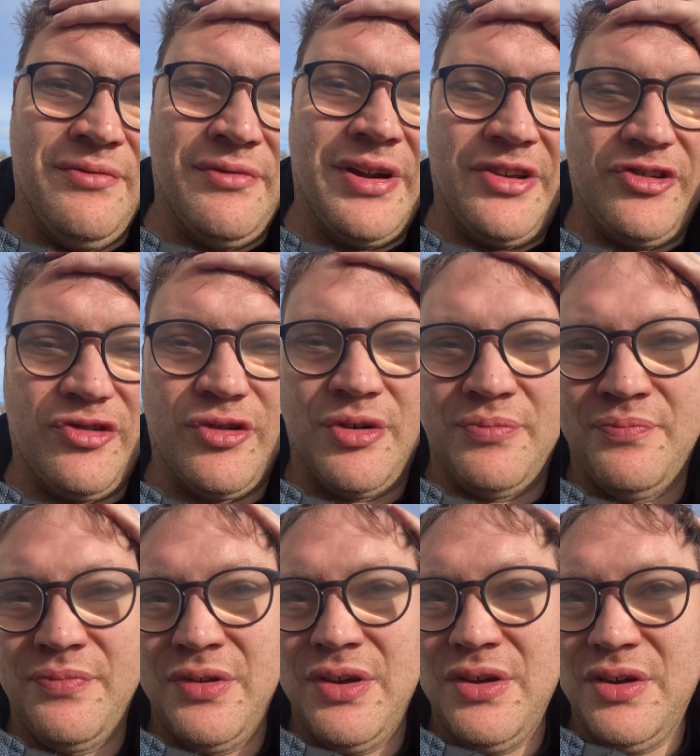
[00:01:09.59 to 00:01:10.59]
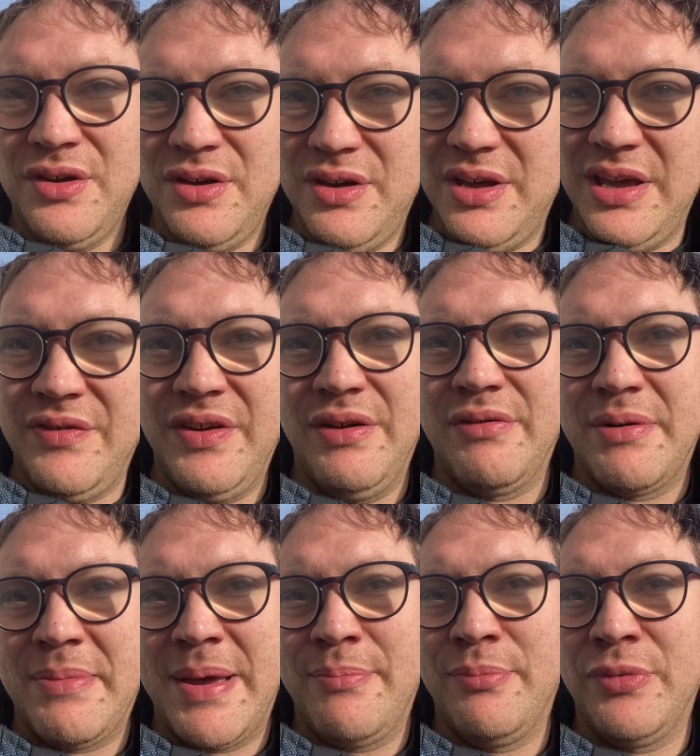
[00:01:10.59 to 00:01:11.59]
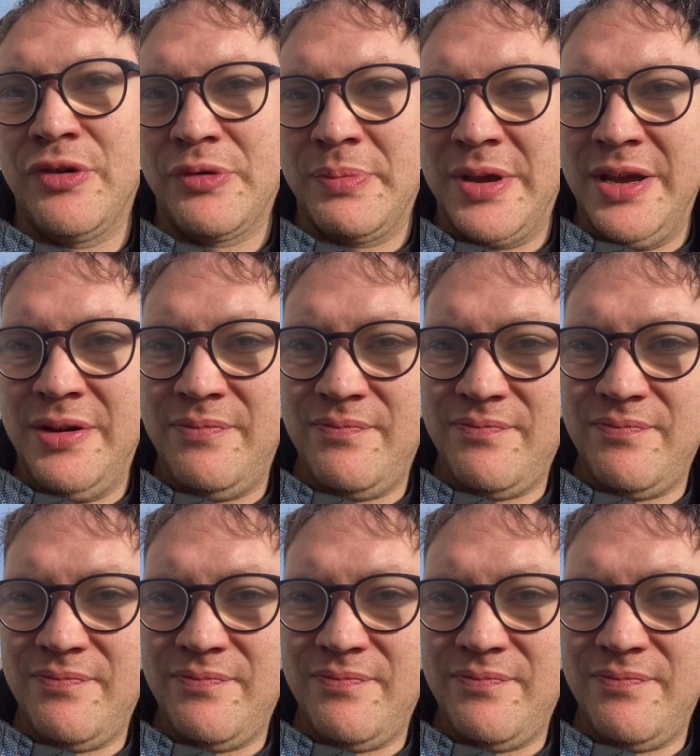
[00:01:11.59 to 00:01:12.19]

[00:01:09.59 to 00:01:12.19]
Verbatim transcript: restaurant if he remembers me.